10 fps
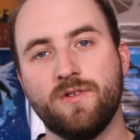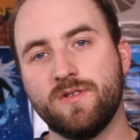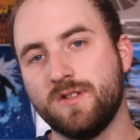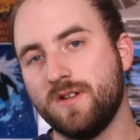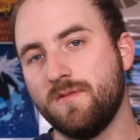if you're
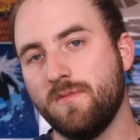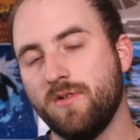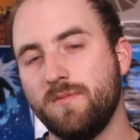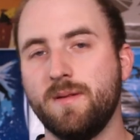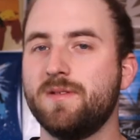interested in
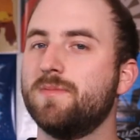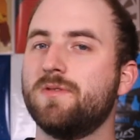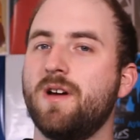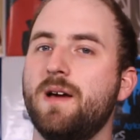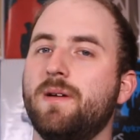more, maybe
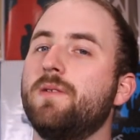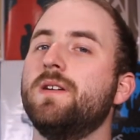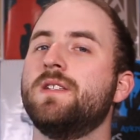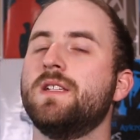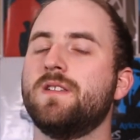subscribe.
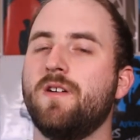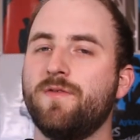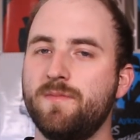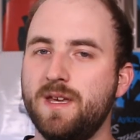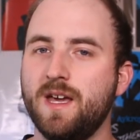Anyways, that's
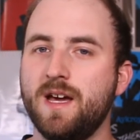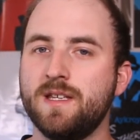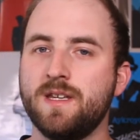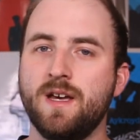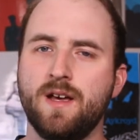all for me,
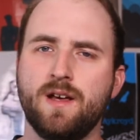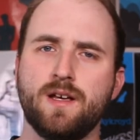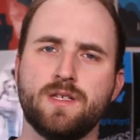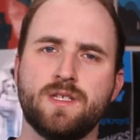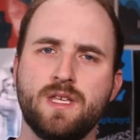guys.
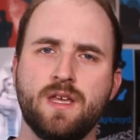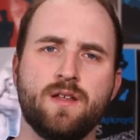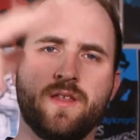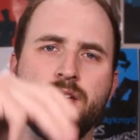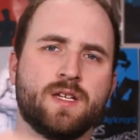I'll see
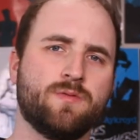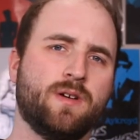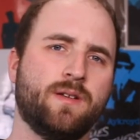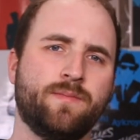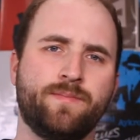you on the next
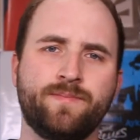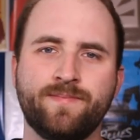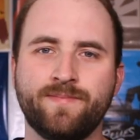one.